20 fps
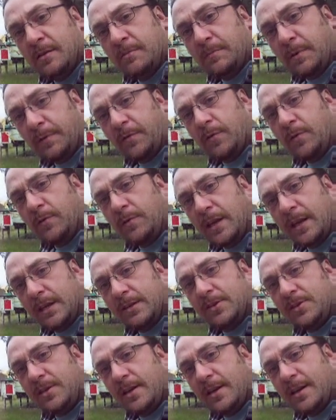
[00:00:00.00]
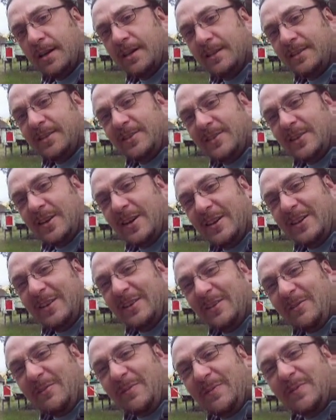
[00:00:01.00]
before next year to show
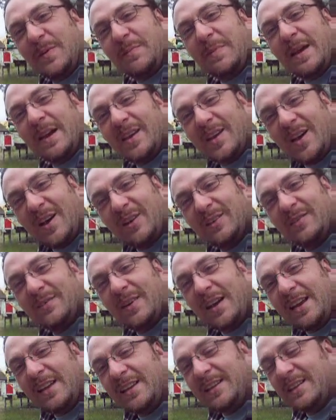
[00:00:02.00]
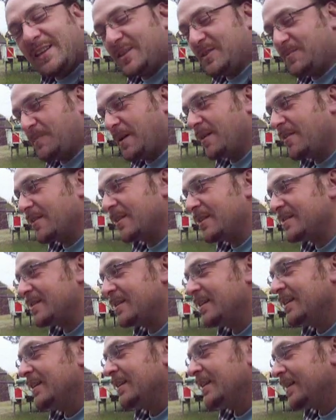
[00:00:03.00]
you about cultivating the asparagus.
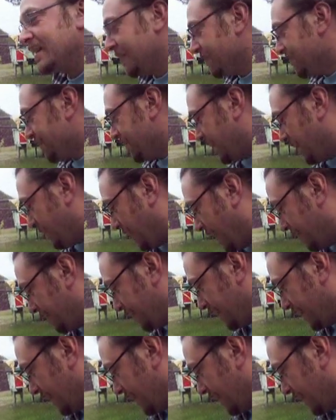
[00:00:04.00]
But